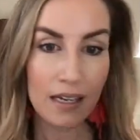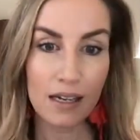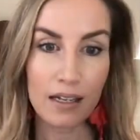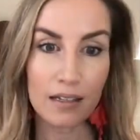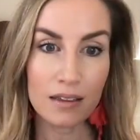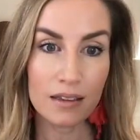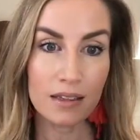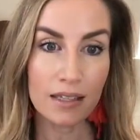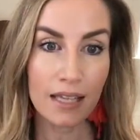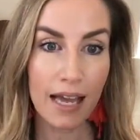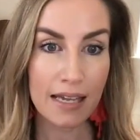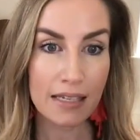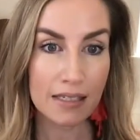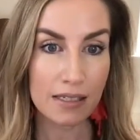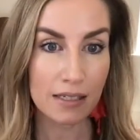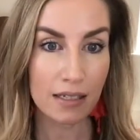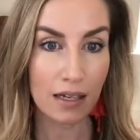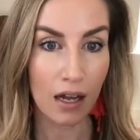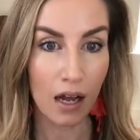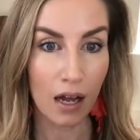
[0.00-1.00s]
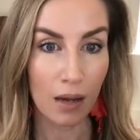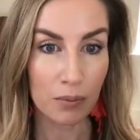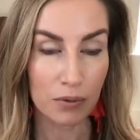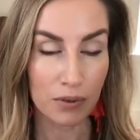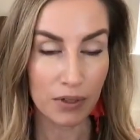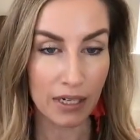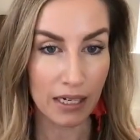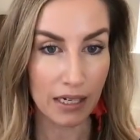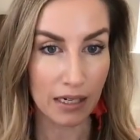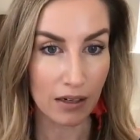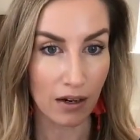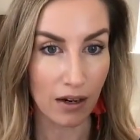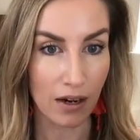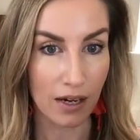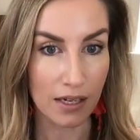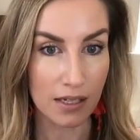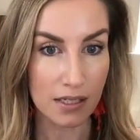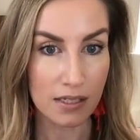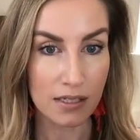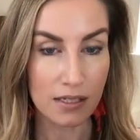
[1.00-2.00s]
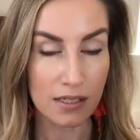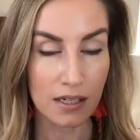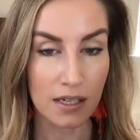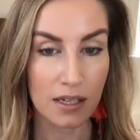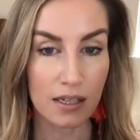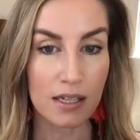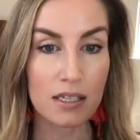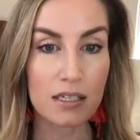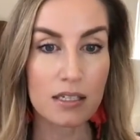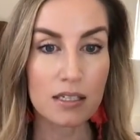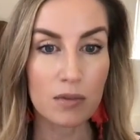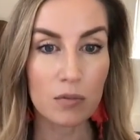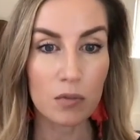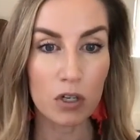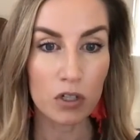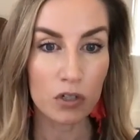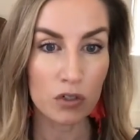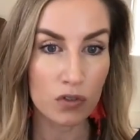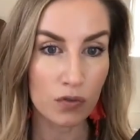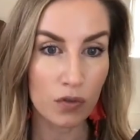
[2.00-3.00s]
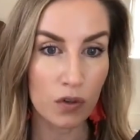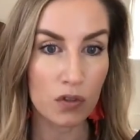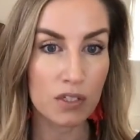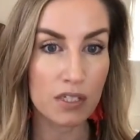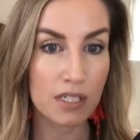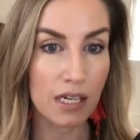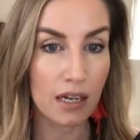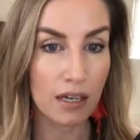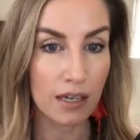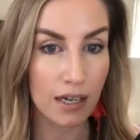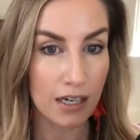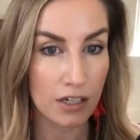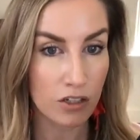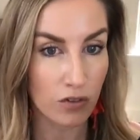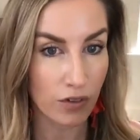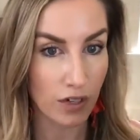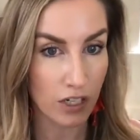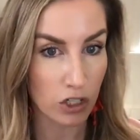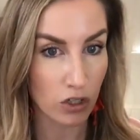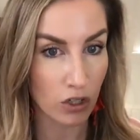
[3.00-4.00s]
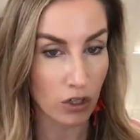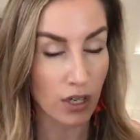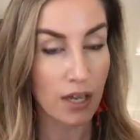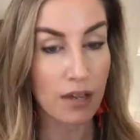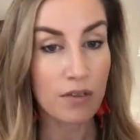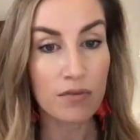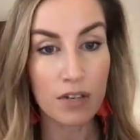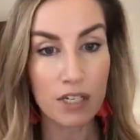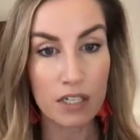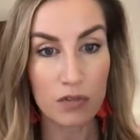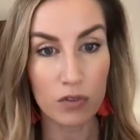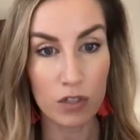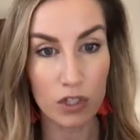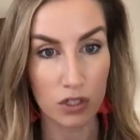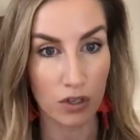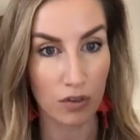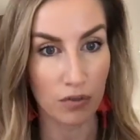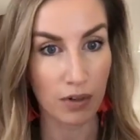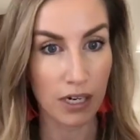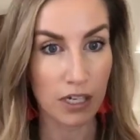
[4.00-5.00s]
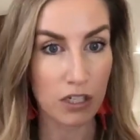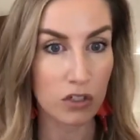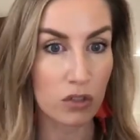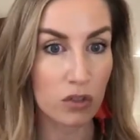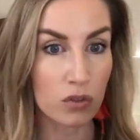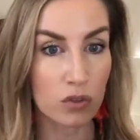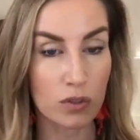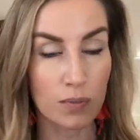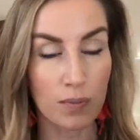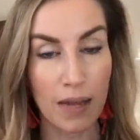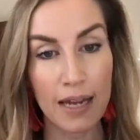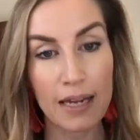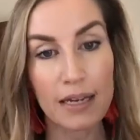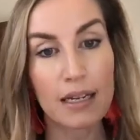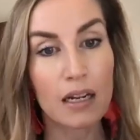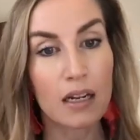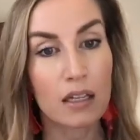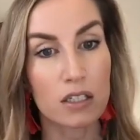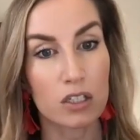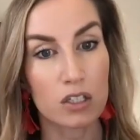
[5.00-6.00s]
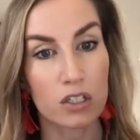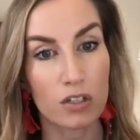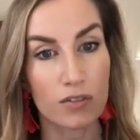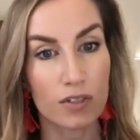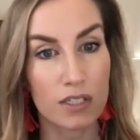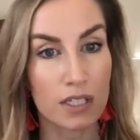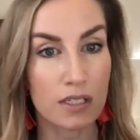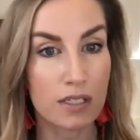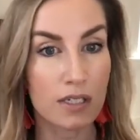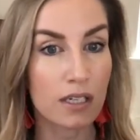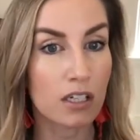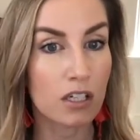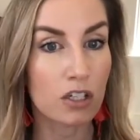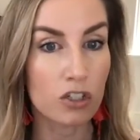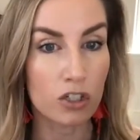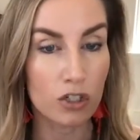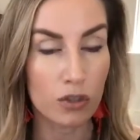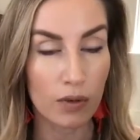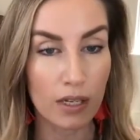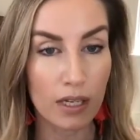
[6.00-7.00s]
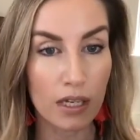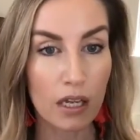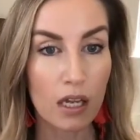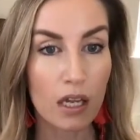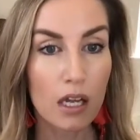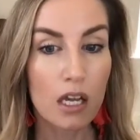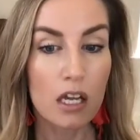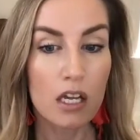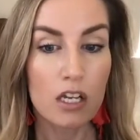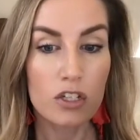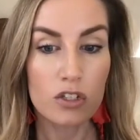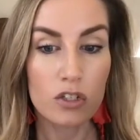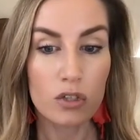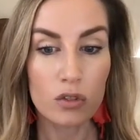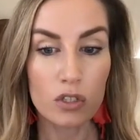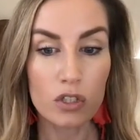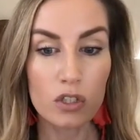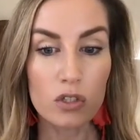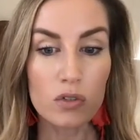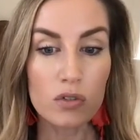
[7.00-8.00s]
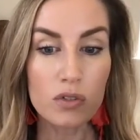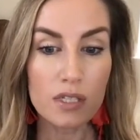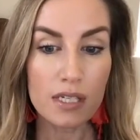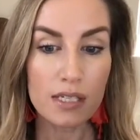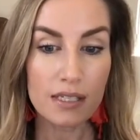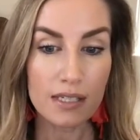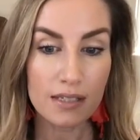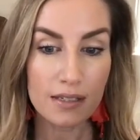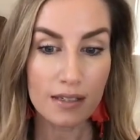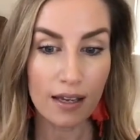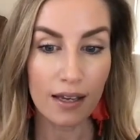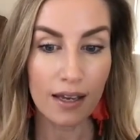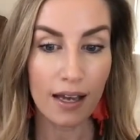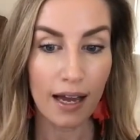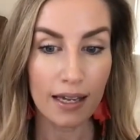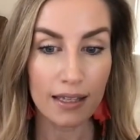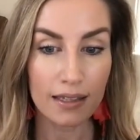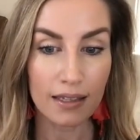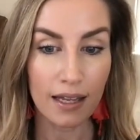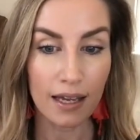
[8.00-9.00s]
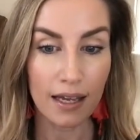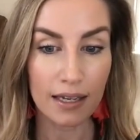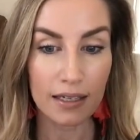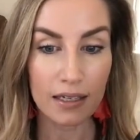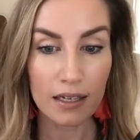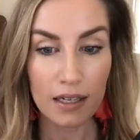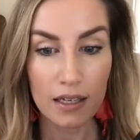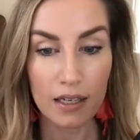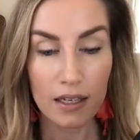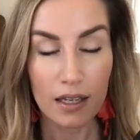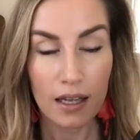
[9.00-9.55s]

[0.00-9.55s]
less operating cost than someone who's focusing on hydrofacial, and vice versa, right? So depending on the services that you're doing. So use this as a guideline.